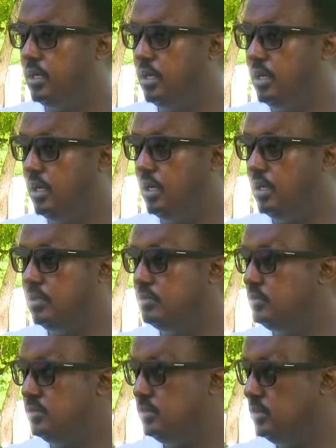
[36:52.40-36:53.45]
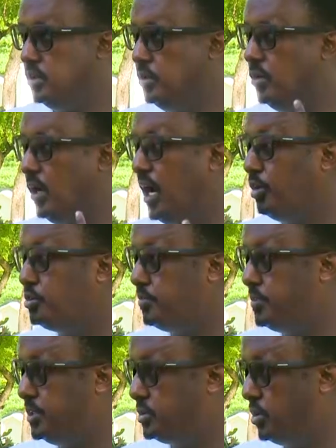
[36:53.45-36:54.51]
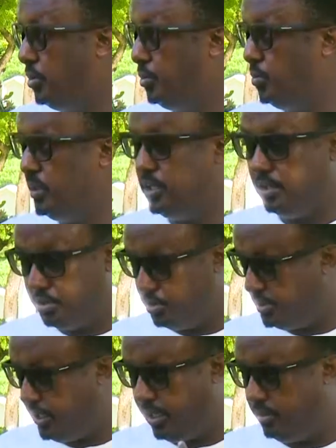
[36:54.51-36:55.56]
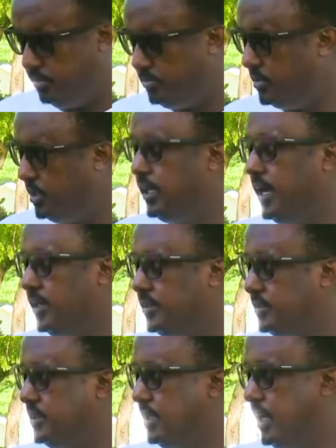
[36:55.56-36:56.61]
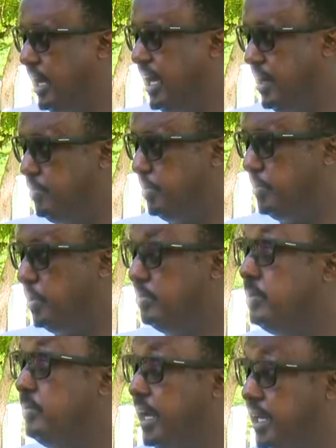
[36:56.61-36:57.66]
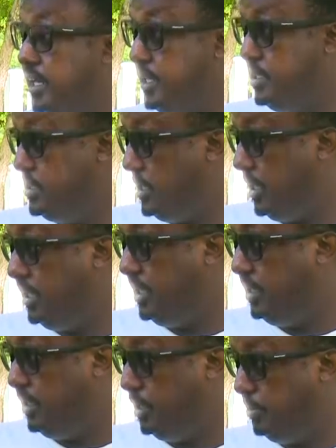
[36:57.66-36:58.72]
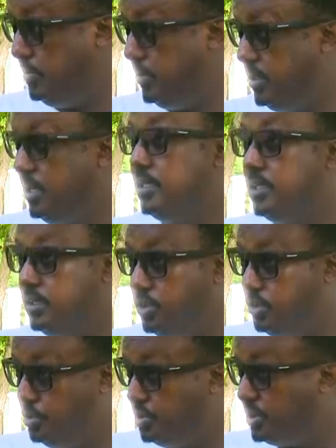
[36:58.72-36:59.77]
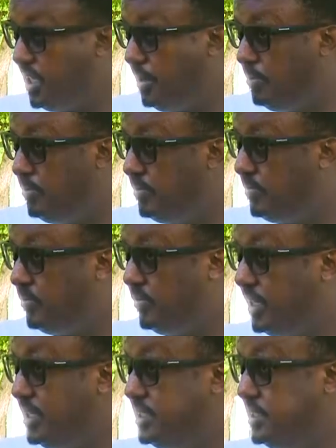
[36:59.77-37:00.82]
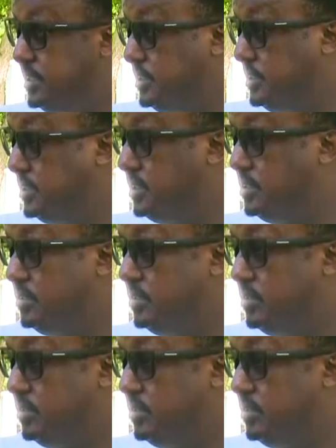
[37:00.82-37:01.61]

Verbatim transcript: uh, you know, out of his own will to say, yeah, I have a problem, I need, I need help. To some, it is,